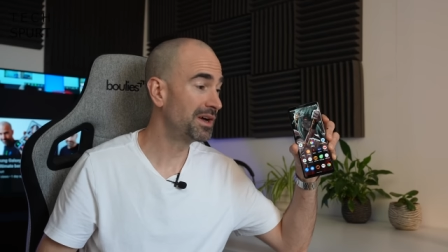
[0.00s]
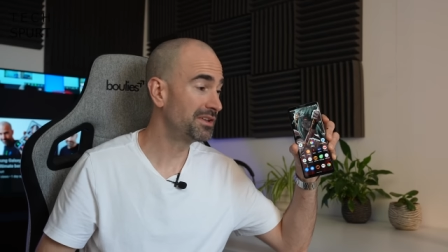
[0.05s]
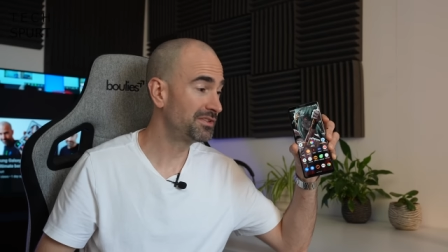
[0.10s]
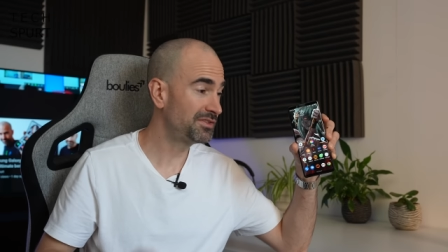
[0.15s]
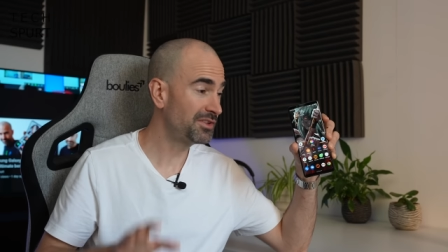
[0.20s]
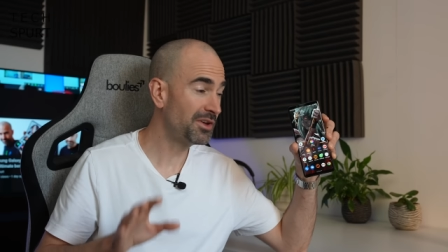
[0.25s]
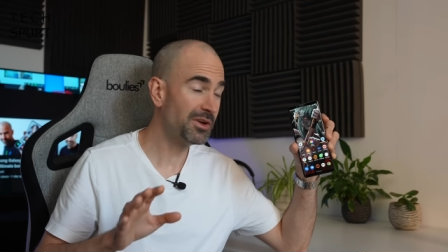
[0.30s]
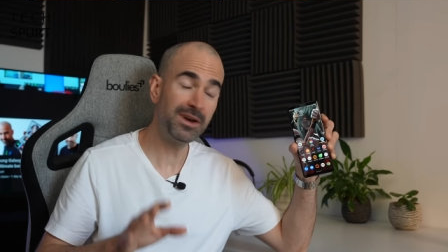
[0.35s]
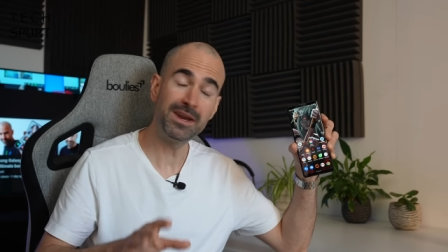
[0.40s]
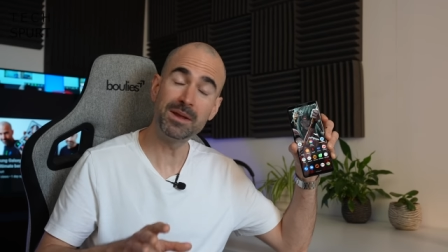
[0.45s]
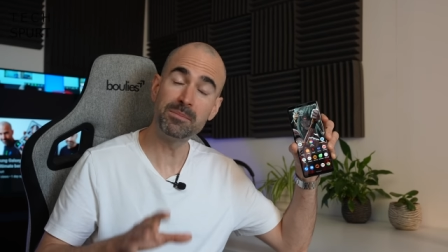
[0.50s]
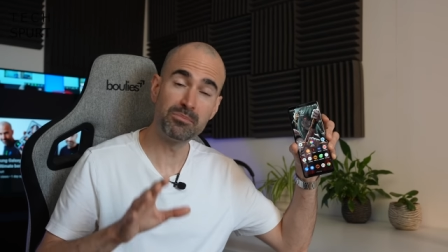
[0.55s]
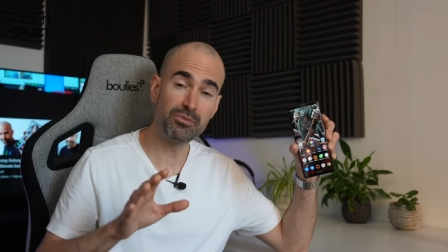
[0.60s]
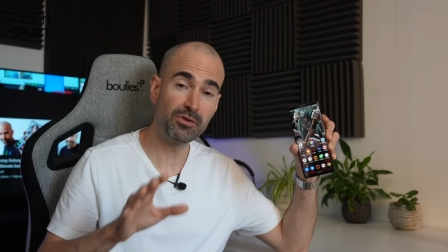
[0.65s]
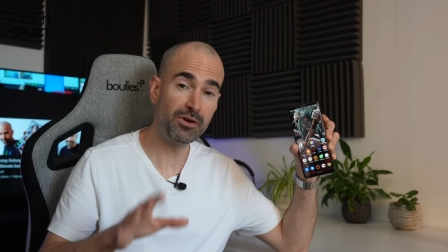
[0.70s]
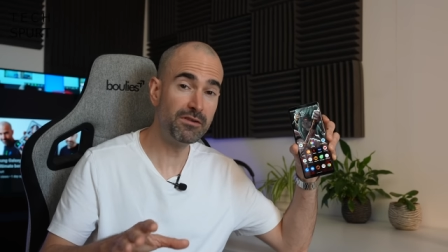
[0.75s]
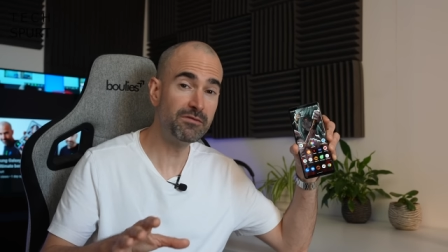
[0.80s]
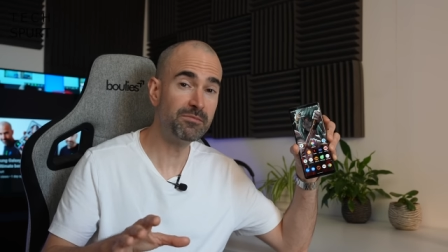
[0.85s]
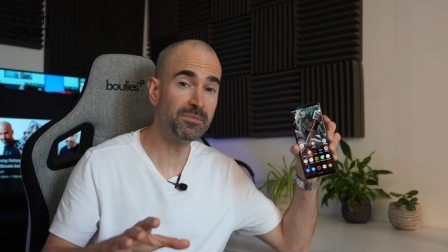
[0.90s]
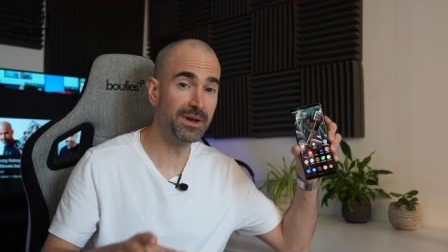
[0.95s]
A certain
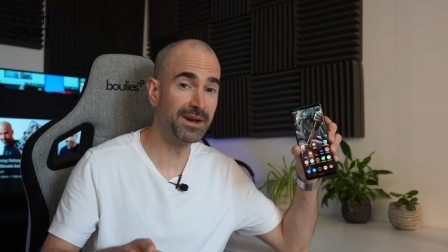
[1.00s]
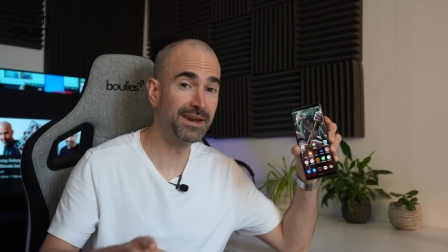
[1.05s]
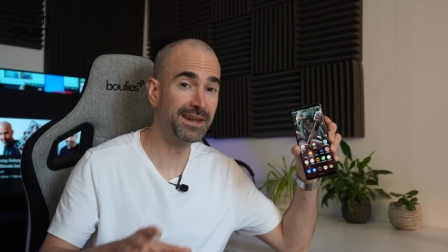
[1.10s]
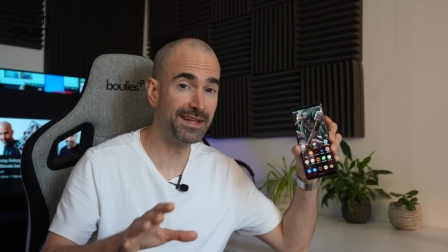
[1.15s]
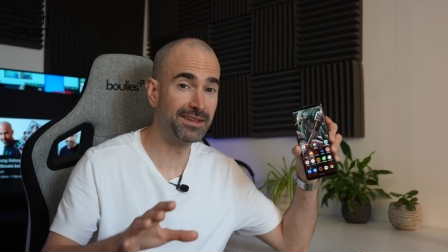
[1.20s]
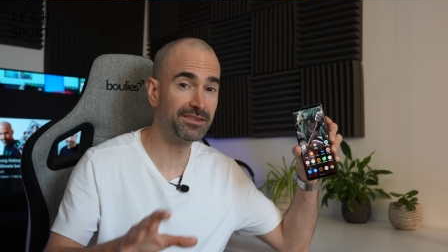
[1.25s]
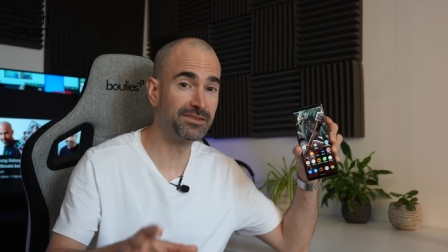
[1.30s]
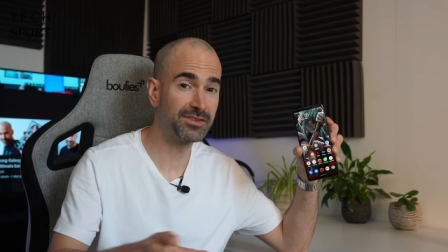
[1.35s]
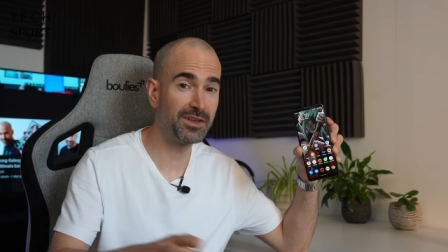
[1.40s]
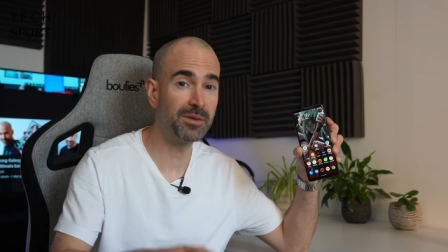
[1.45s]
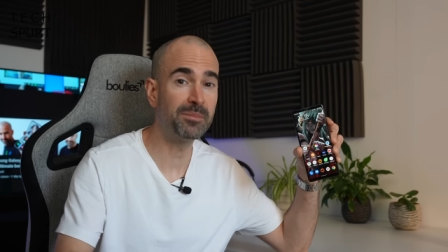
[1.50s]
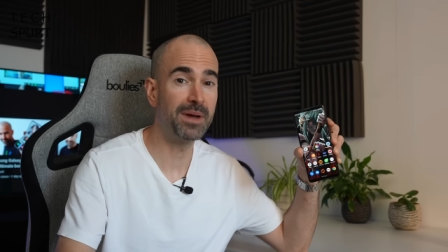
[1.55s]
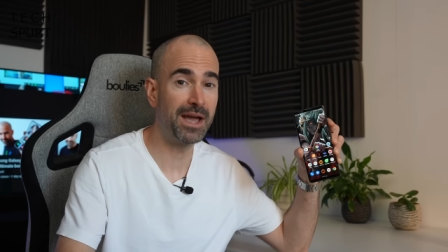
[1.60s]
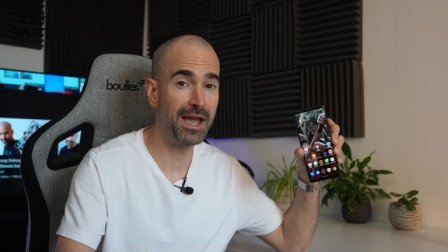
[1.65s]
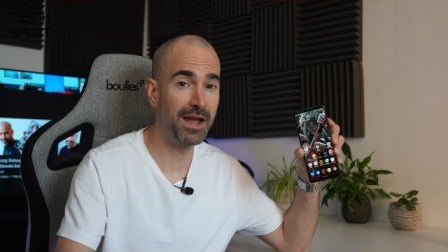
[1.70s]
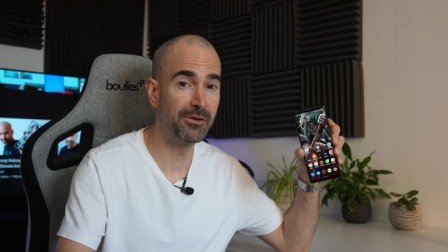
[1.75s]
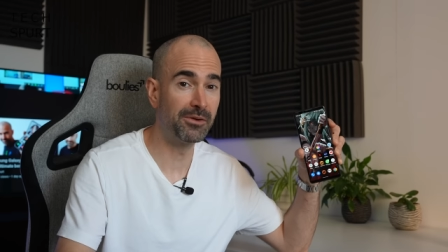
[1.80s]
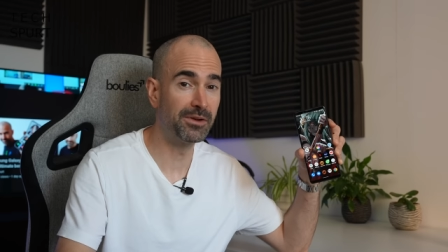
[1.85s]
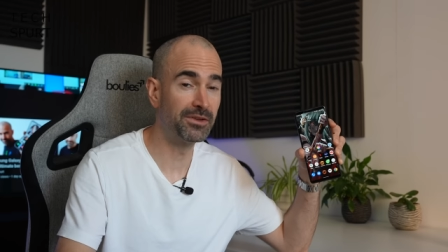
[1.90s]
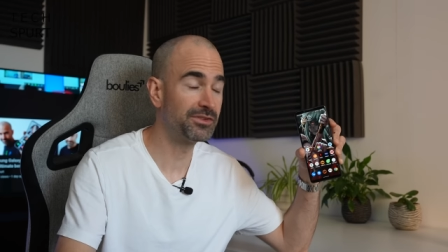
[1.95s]
improvement in some
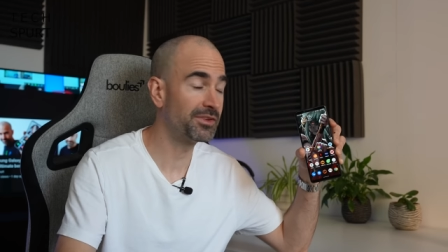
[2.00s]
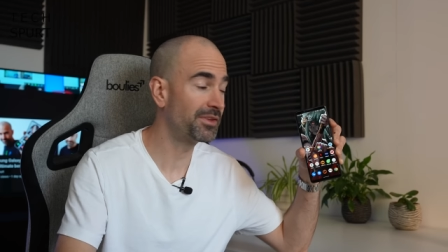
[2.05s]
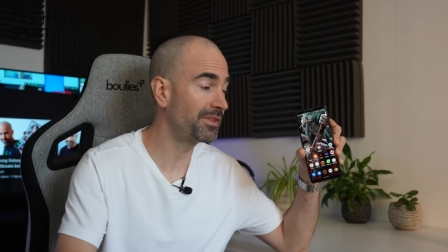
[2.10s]
areas,